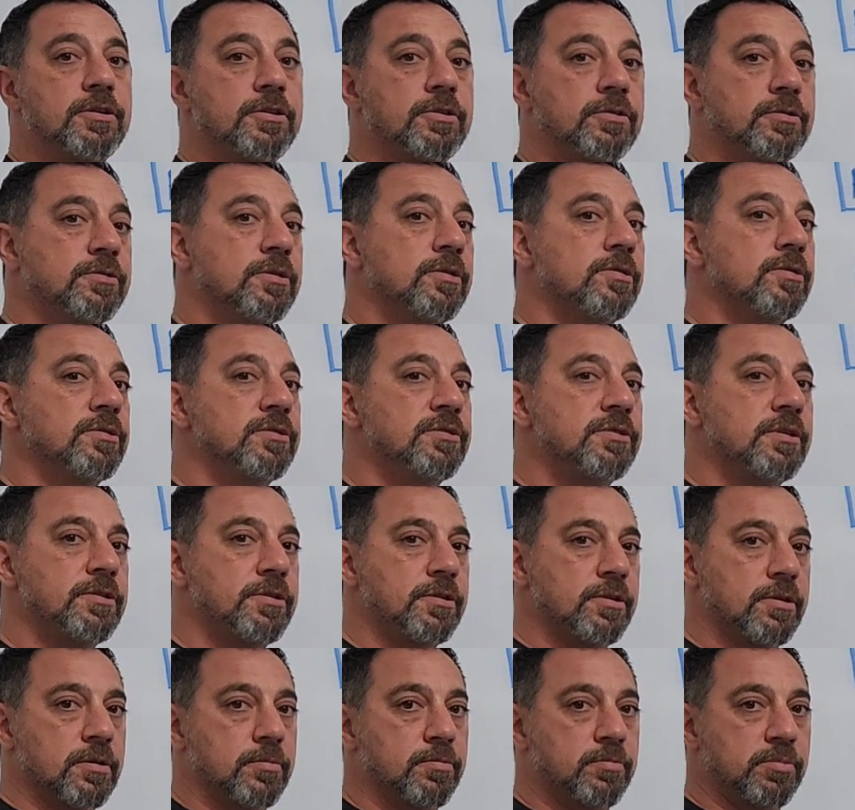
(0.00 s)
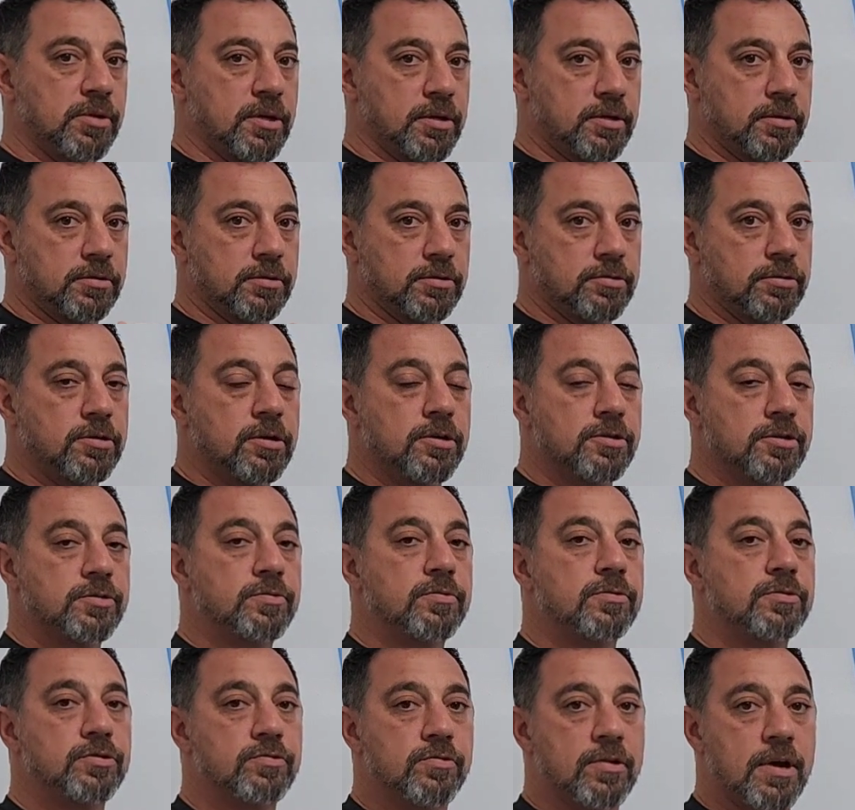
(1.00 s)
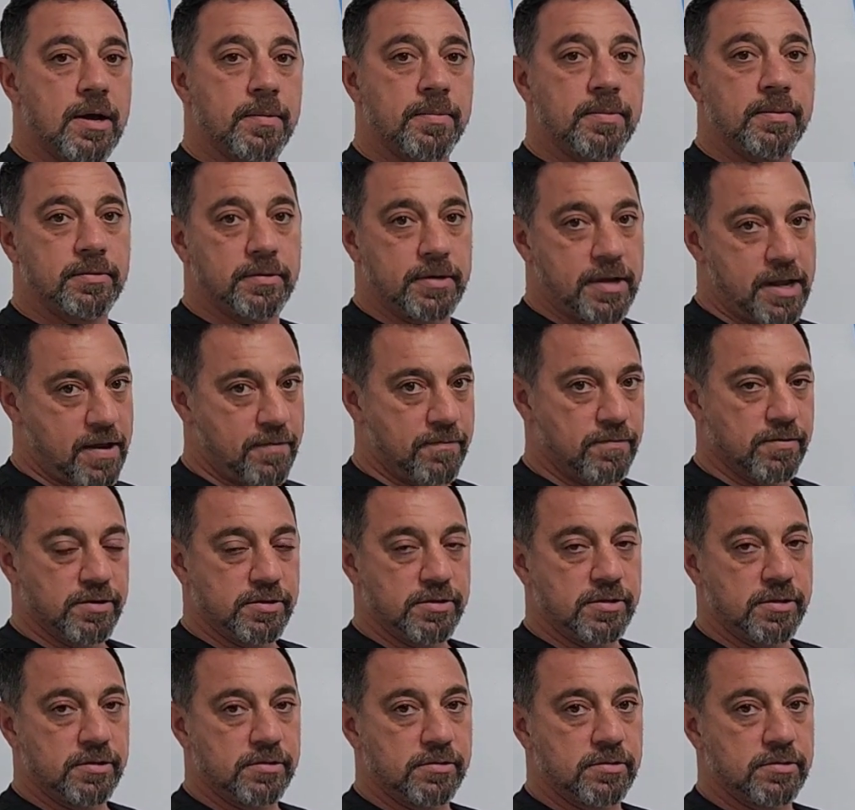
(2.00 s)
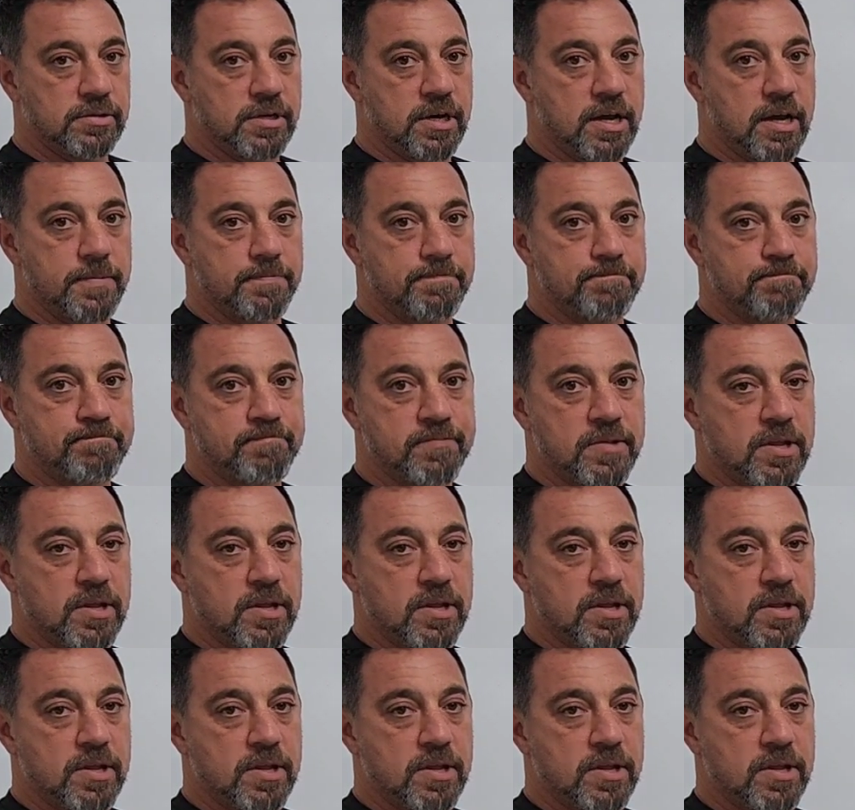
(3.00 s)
you'll notice that your blood glucose will drop every single time.